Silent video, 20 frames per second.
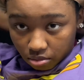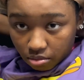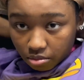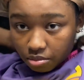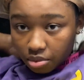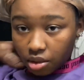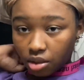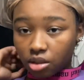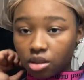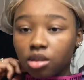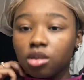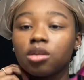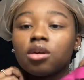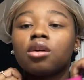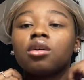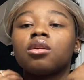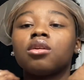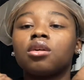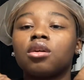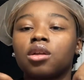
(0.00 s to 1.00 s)
put the thing
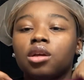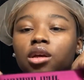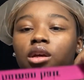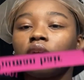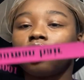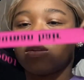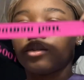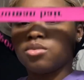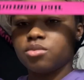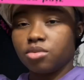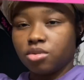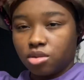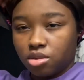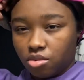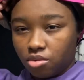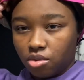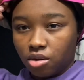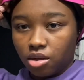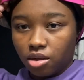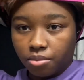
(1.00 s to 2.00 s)
on, all I gotta do is
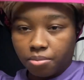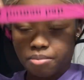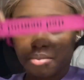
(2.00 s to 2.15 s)
go up.